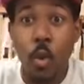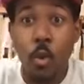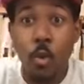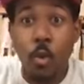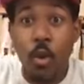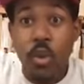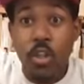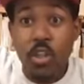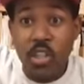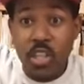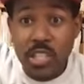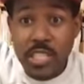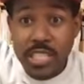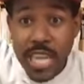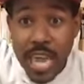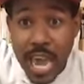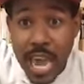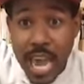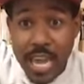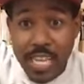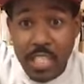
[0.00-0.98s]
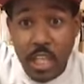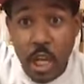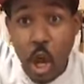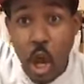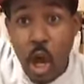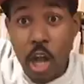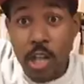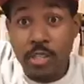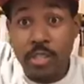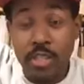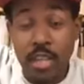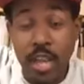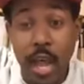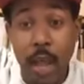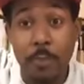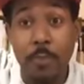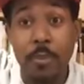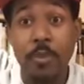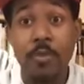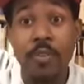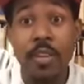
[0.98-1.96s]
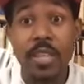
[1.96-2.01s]
were stacked on
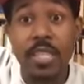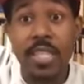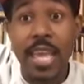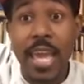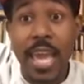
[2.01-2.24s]
top of his